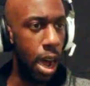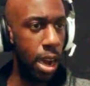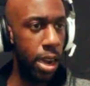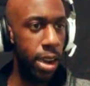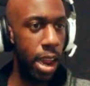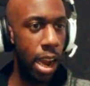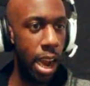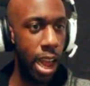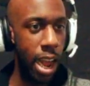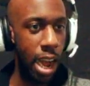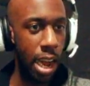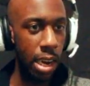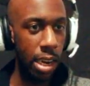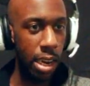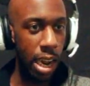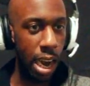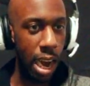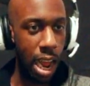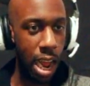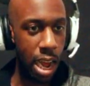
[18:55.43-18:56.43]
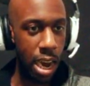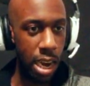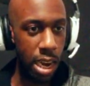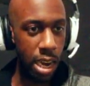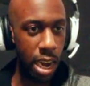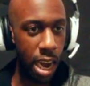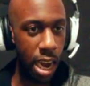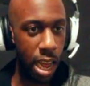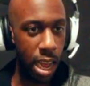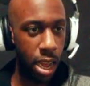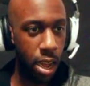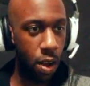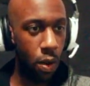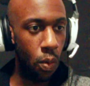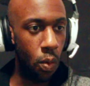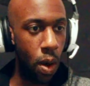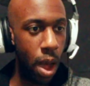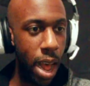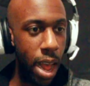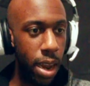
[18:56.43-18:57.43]
underlay, underlay, underlay!
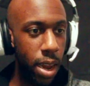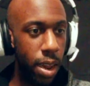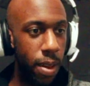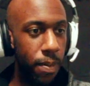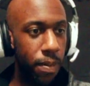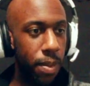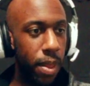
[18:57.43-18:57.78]
What?